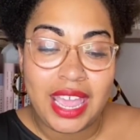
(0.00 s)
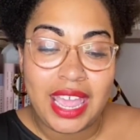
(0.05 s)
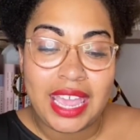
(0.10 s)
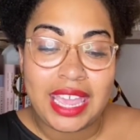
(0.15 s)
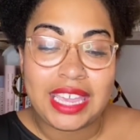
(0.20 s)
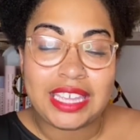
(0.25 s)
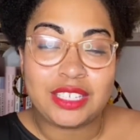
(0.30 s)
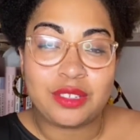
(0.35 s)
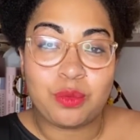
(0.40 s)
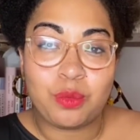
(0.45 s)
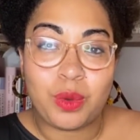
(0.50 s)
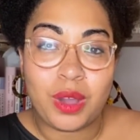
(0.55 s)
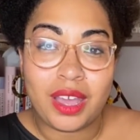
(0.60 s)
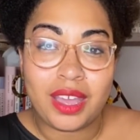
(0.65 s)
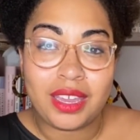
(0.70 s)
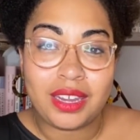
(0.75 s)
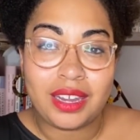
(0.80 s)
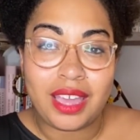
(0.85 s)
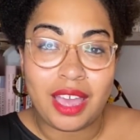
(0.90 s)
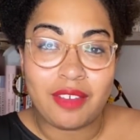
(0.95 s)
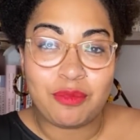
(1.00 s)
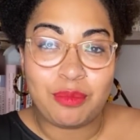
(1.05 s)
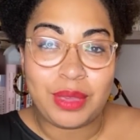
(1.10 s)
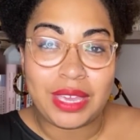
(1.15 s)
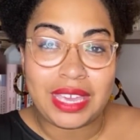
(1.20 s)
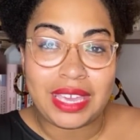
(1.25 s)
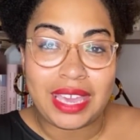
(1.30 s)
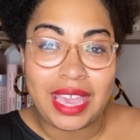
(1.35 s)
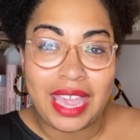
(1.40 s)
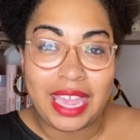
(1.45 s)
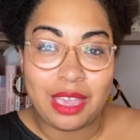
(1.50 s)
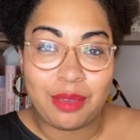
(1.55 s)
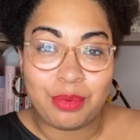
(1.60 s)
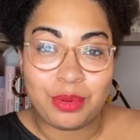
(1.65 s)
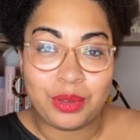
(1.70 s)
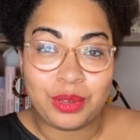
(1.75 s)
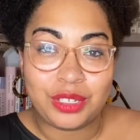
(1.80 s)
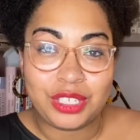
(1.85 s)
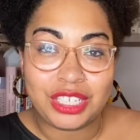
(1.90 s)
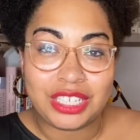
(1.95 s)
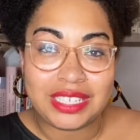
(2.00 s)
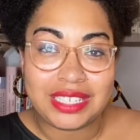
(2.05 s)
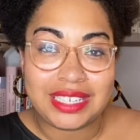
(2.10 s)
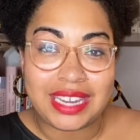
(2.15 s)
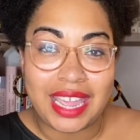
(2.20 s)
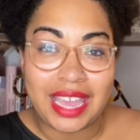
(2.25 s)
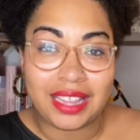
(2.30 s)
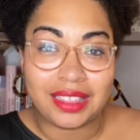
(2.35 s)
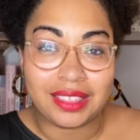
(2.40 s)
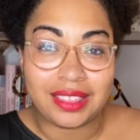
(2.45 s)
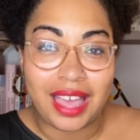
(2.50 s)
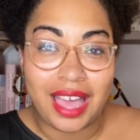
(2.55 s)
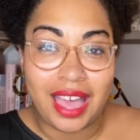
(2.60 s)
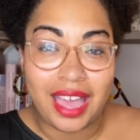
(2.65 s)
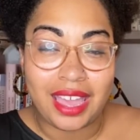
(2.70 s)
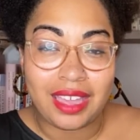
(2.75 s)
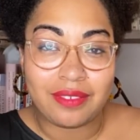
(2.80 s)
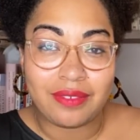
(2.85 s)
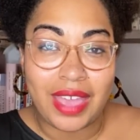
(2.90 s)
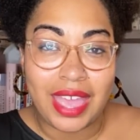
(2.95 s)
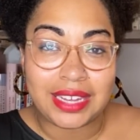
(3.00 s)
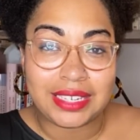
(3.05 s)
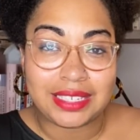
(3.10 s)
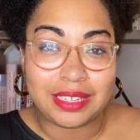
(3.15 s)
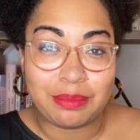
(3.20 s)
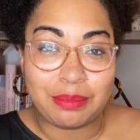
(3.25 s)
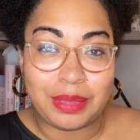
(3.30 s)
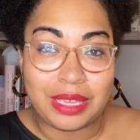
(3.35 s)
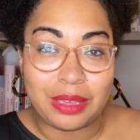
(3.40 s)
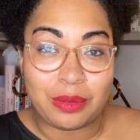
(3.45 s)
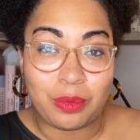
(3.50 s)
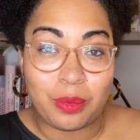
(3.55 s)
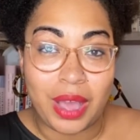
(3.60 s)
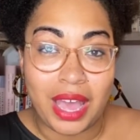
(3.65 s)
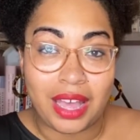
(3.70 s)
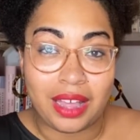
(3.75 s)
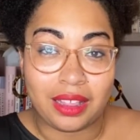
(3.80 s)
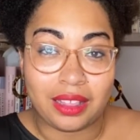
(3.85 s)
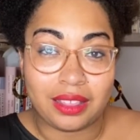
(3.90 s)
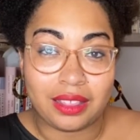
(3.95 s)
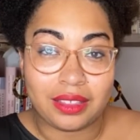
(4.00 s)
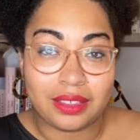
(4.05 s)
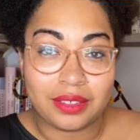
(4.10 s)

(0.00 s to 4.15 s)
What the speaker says: is one of being able to stay alive and to be well.